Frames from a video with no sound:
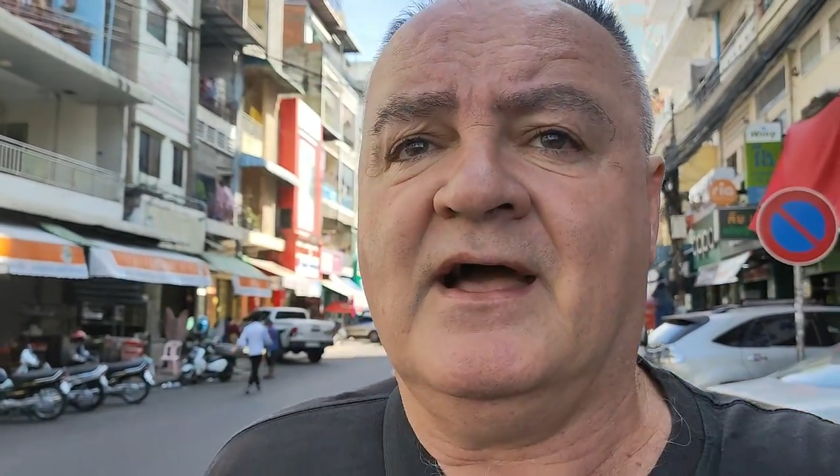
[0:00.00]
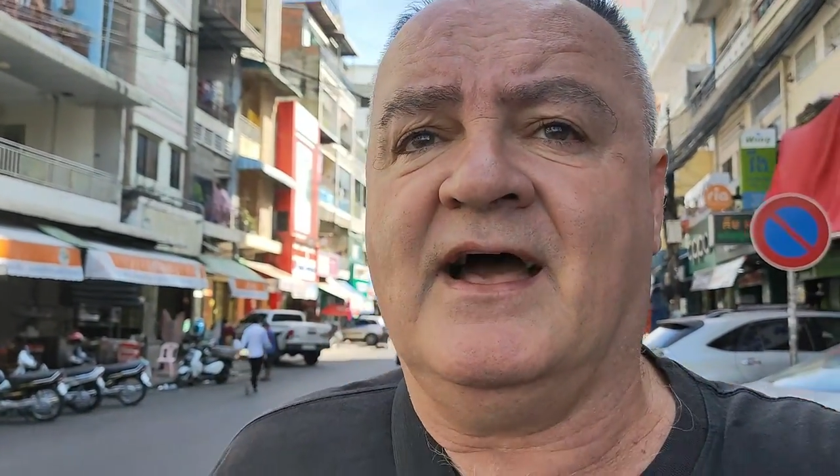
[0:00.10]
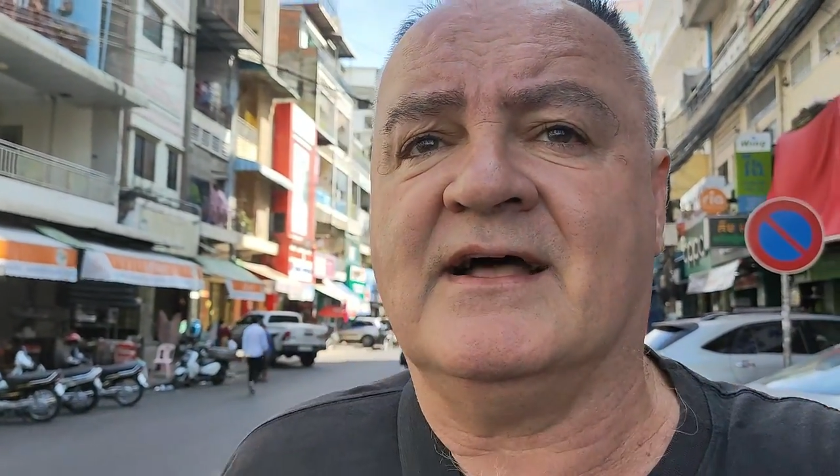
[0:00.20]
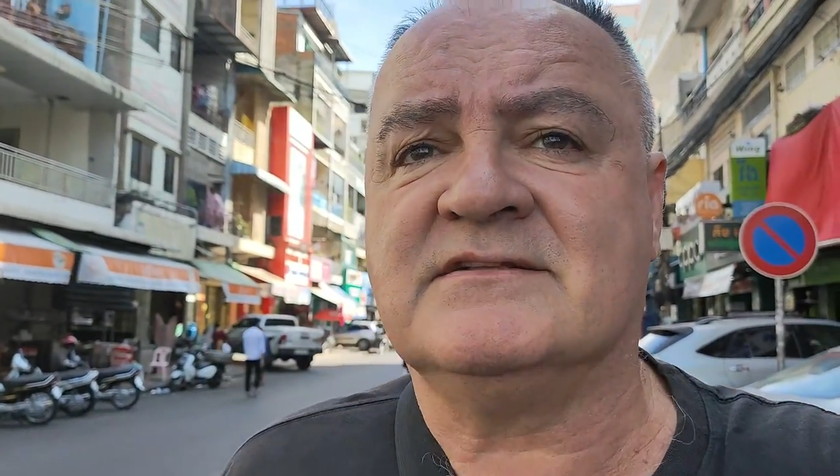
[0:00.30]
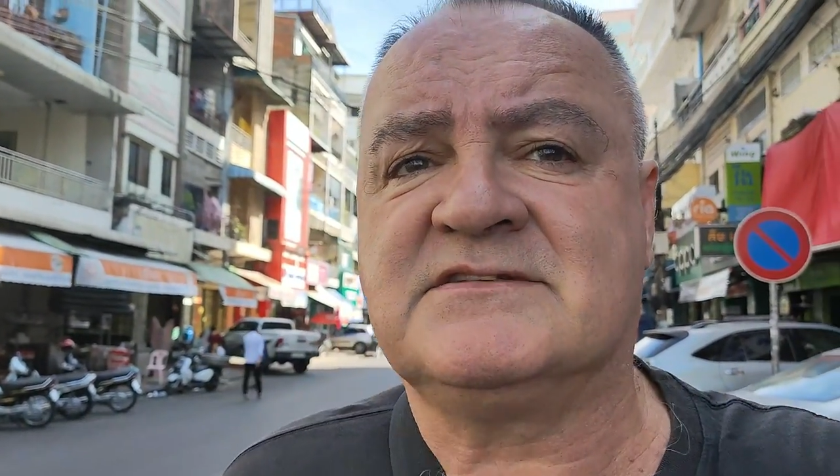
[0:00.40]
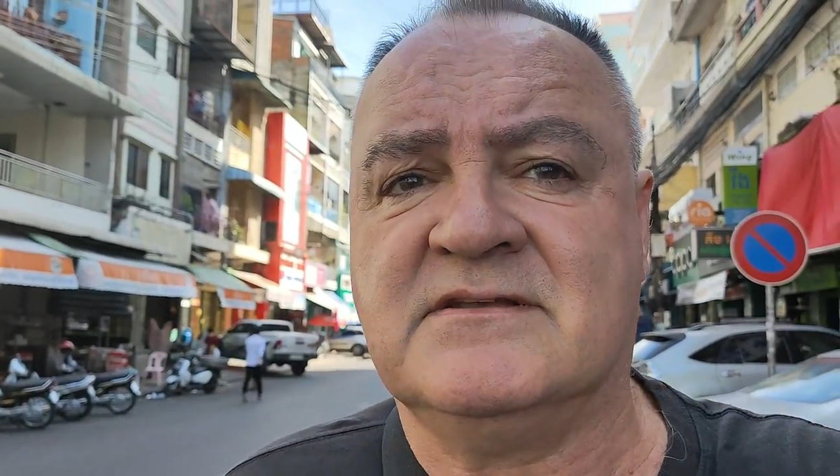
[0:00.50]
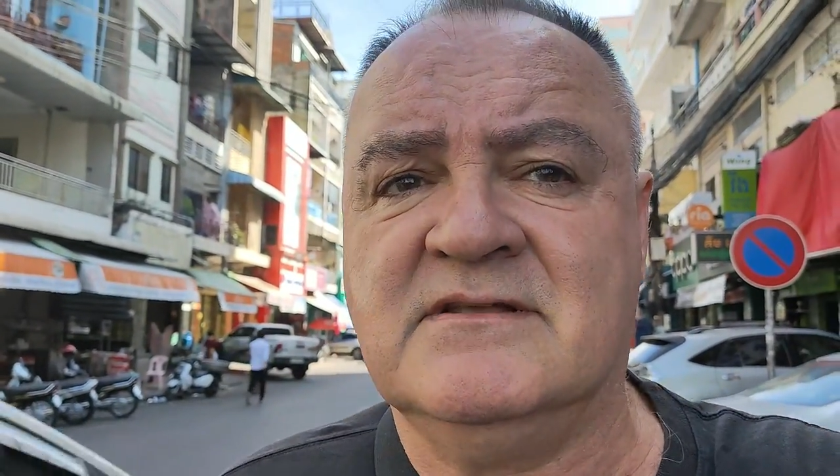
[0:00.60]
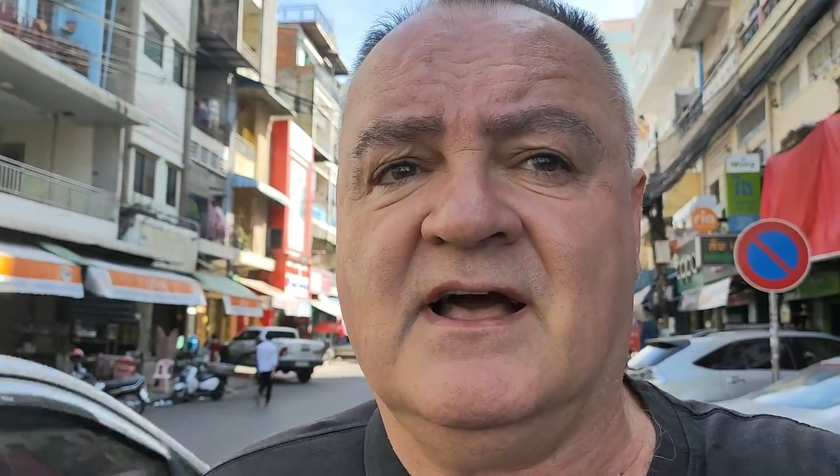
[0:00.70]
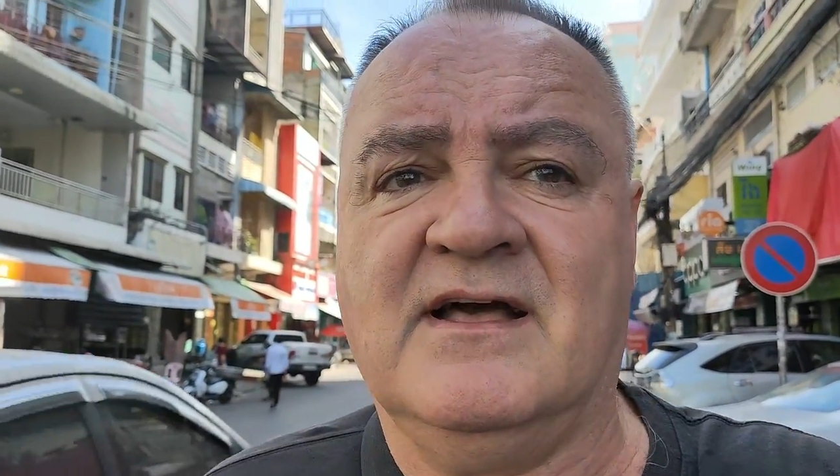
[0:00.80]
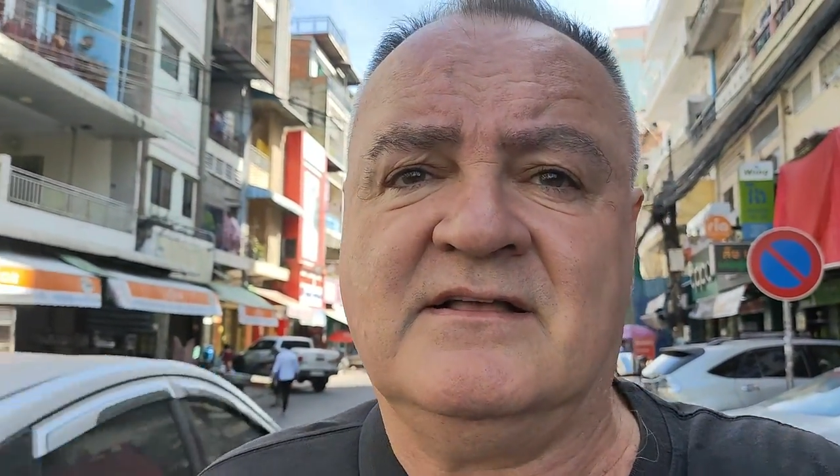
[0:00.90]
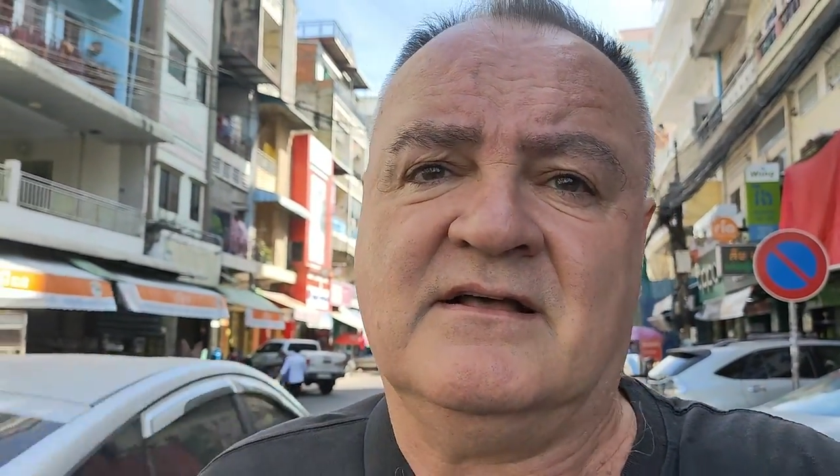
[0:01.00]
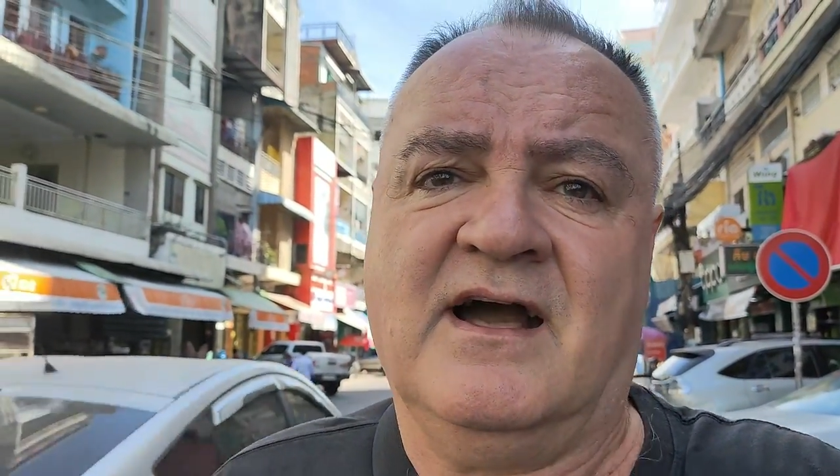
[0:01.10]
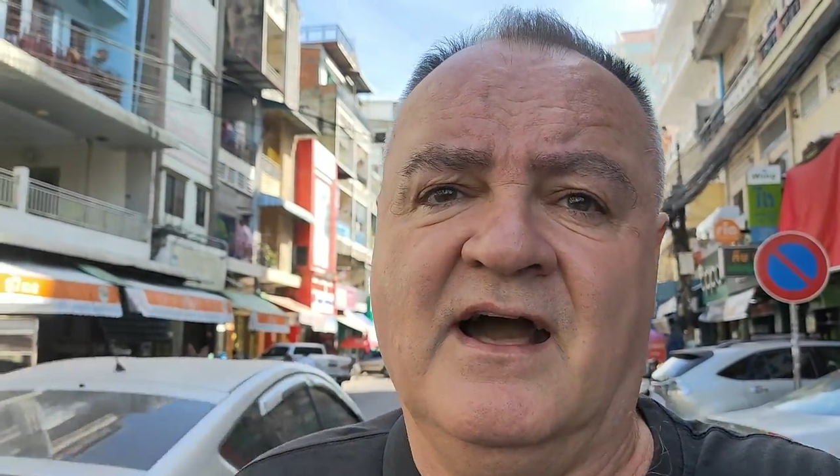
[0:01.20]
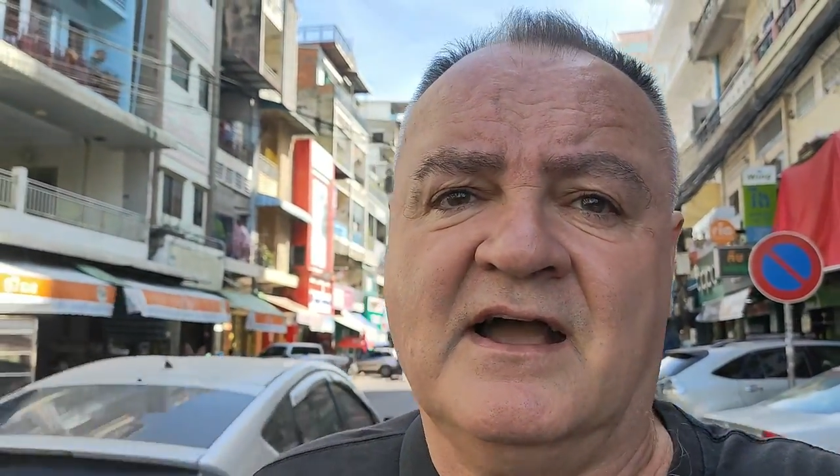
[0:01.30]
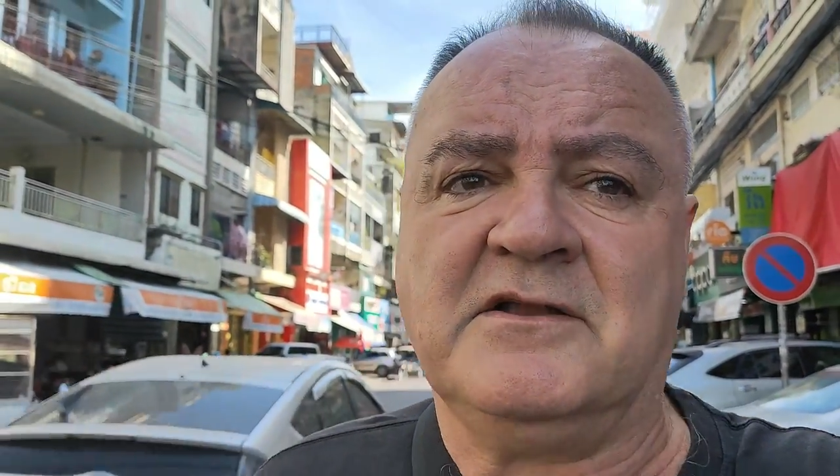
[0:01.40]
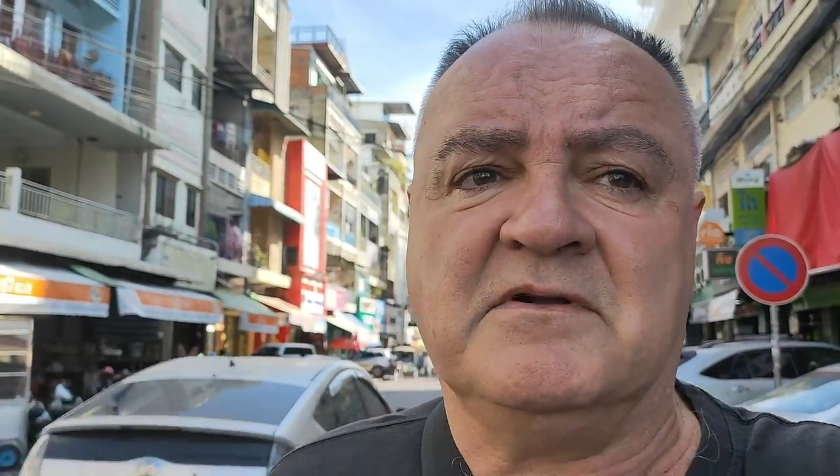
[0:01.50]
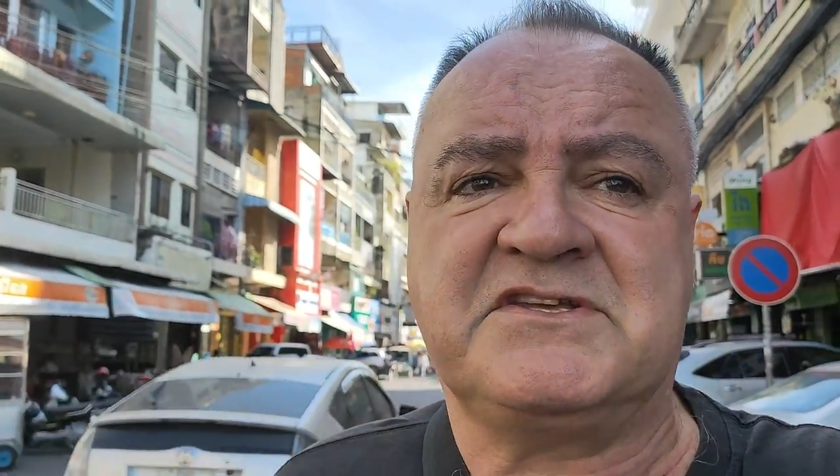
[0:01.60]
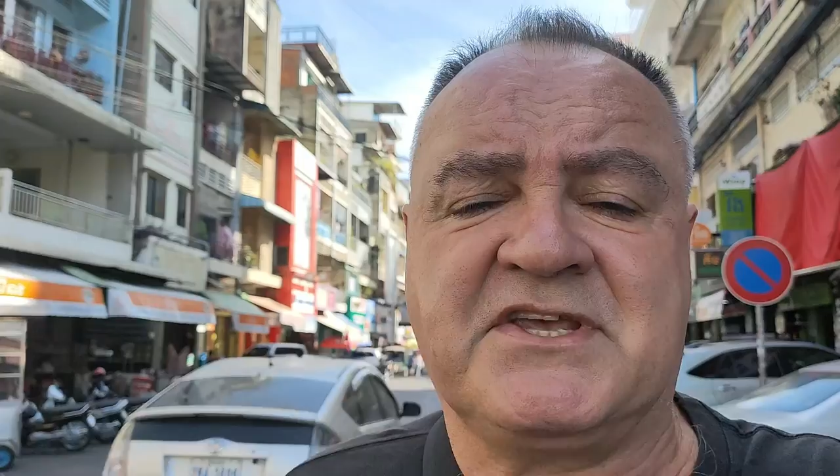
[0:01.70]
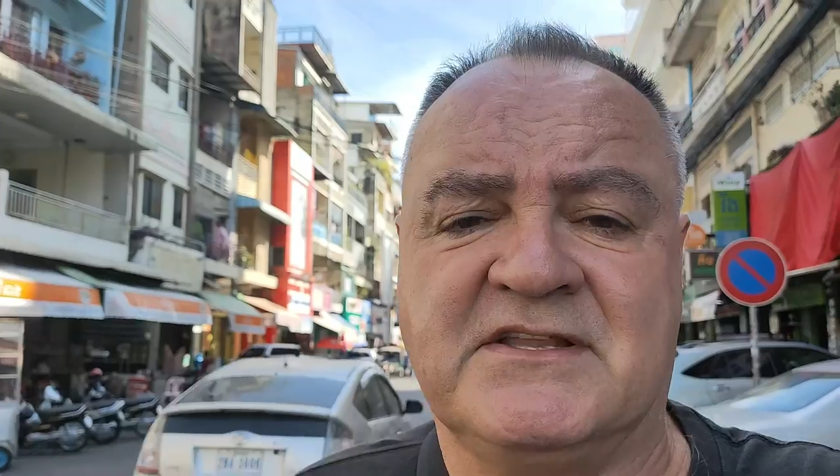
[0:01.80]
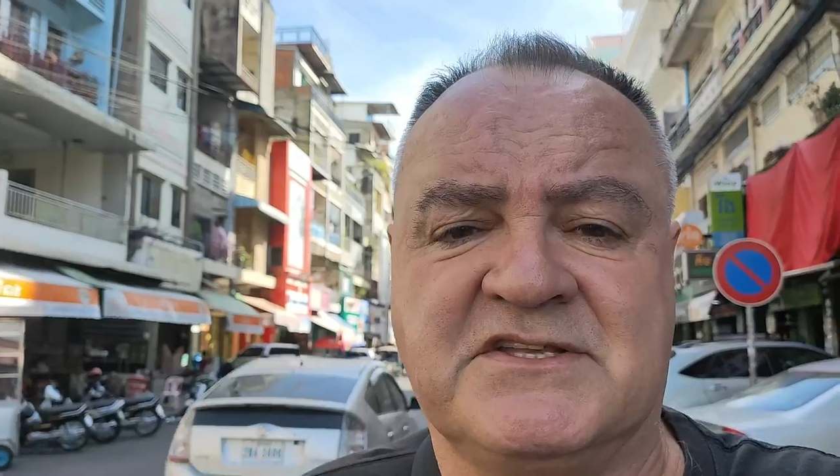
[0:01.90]
And I can
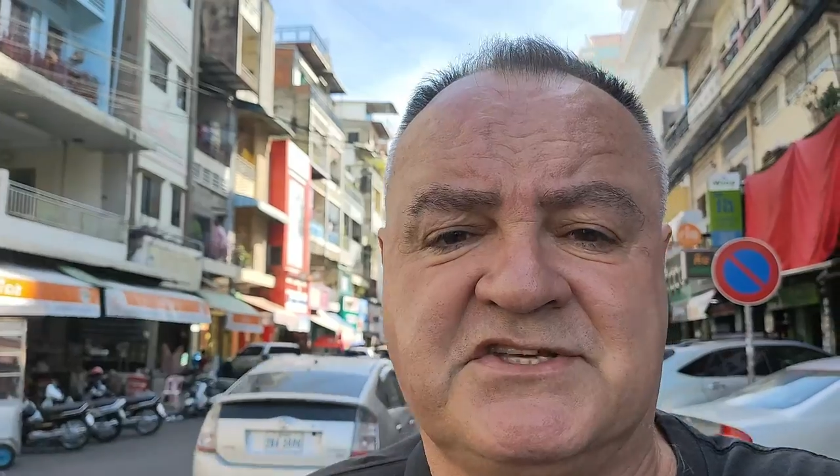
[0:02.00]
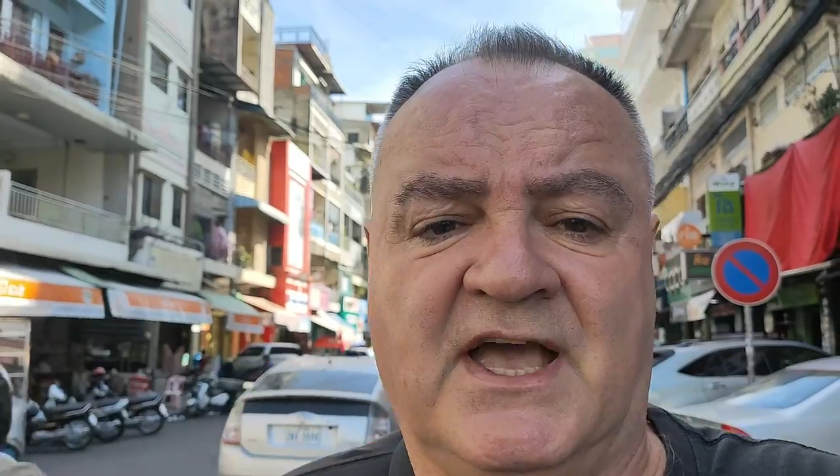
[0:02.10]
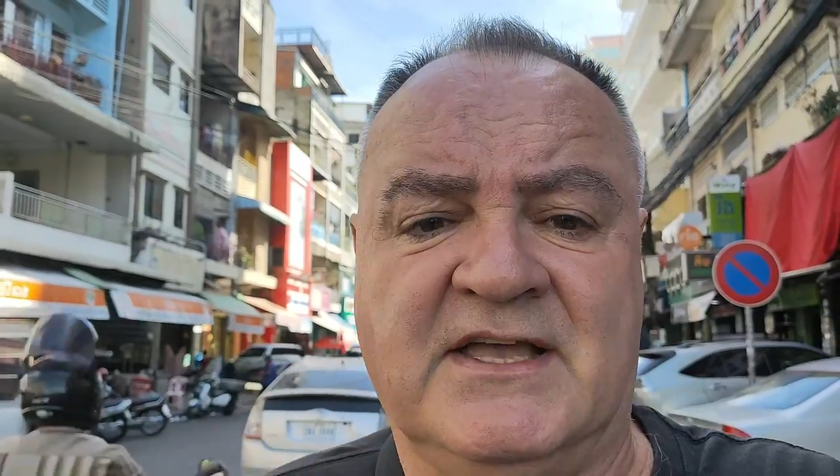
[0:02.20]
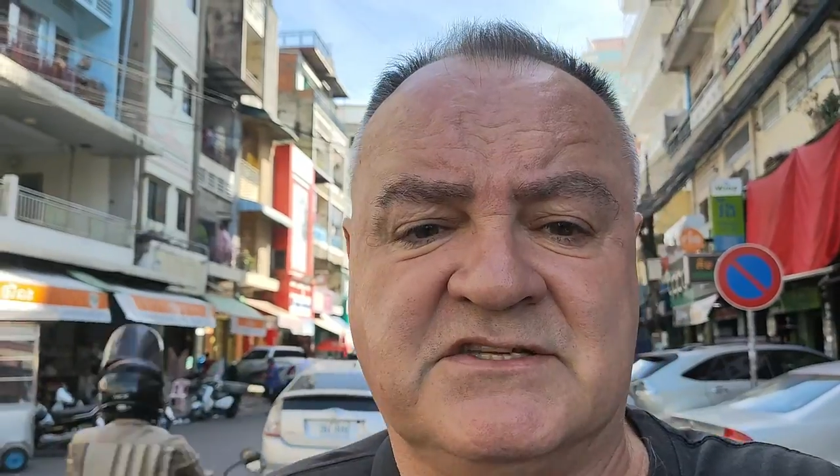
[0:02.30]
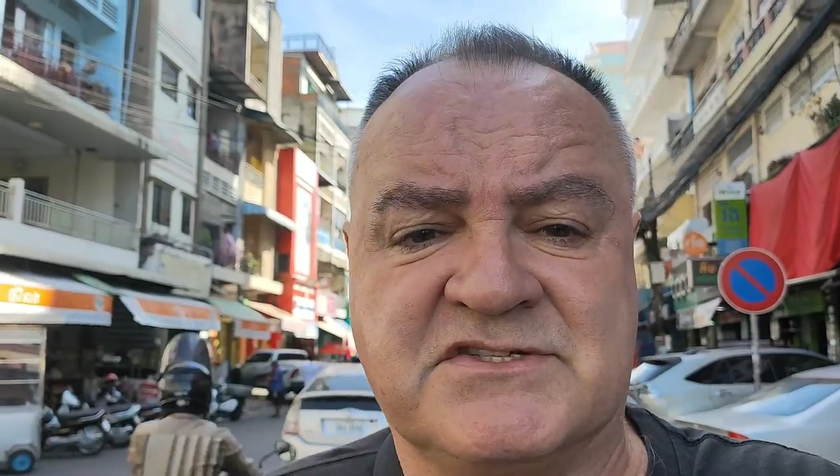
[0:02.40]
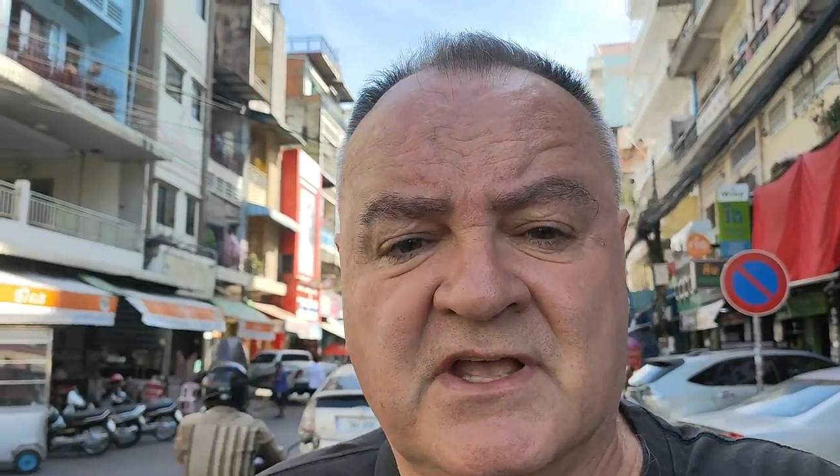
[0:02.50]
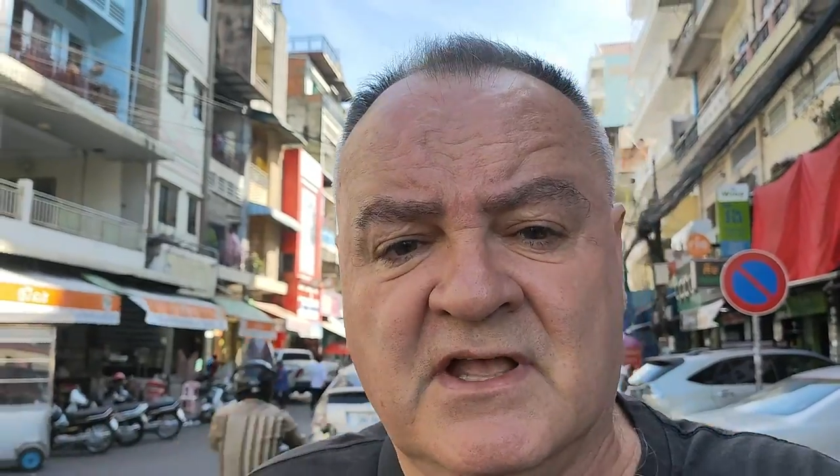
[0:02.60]
only say the changes.